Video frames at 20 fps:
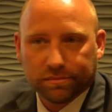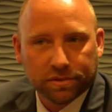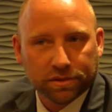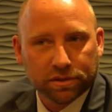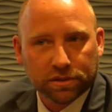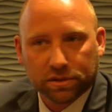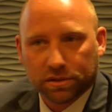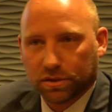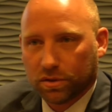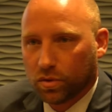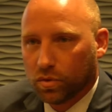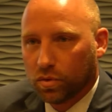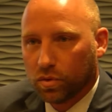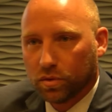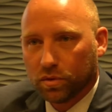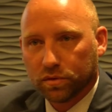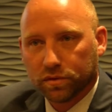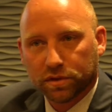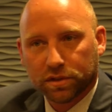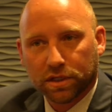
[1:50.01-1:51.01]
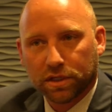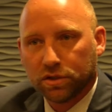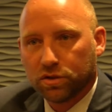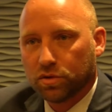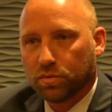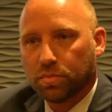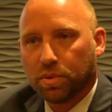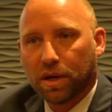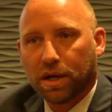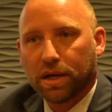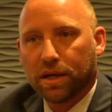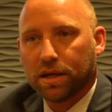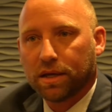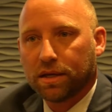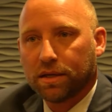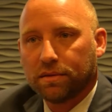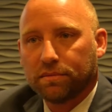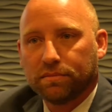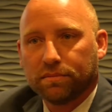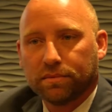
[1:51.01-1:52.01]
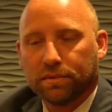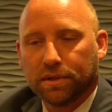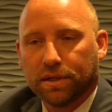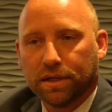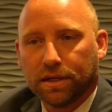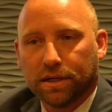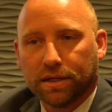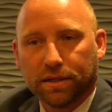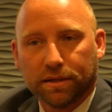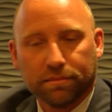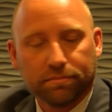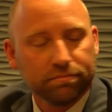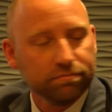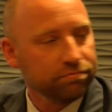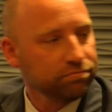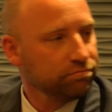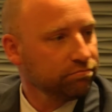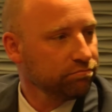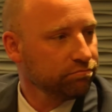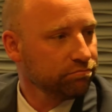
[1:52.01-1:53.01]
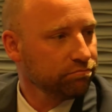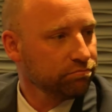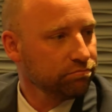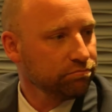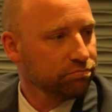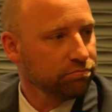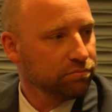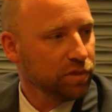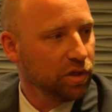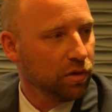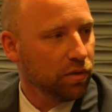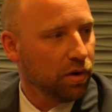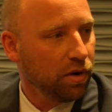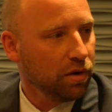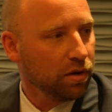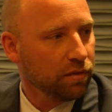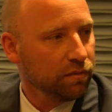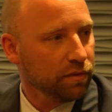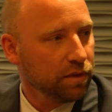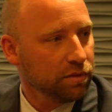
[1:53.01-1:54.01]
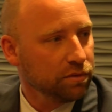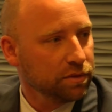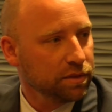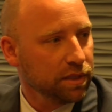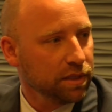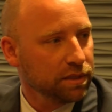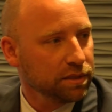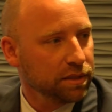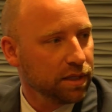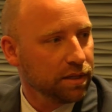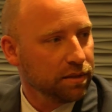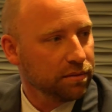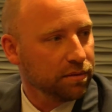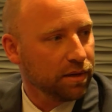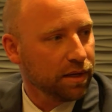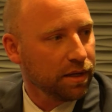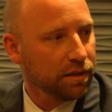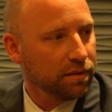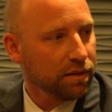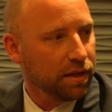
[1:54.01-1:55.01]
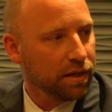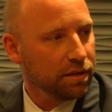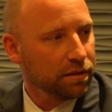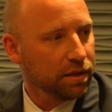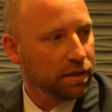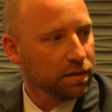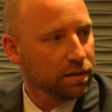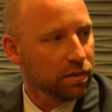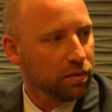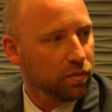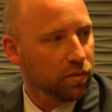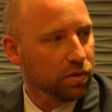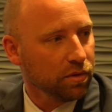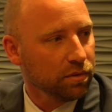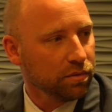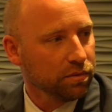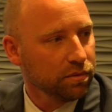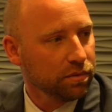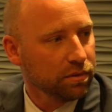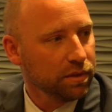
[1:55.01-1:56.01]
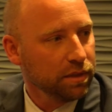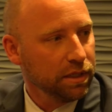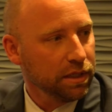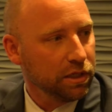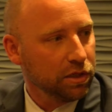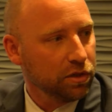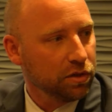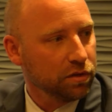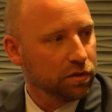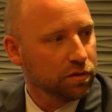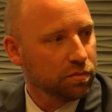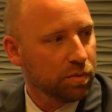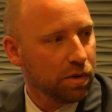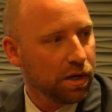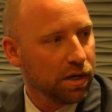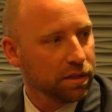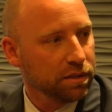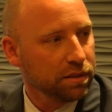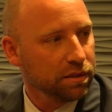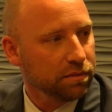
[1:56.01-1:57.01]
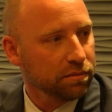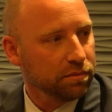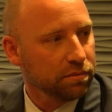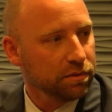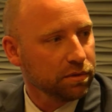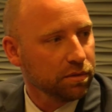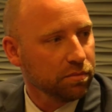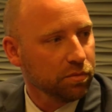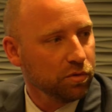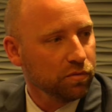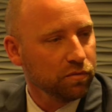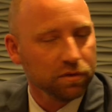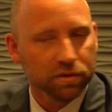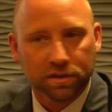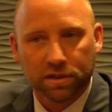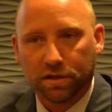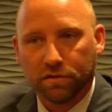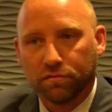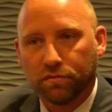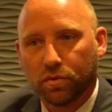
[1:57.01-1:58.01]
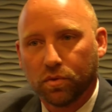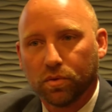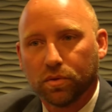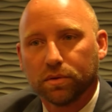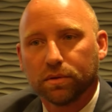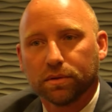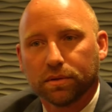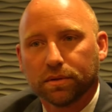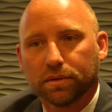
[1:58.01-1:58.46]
schools, teacher pay, all of those things, I think that we're in a good spot to move the state forward.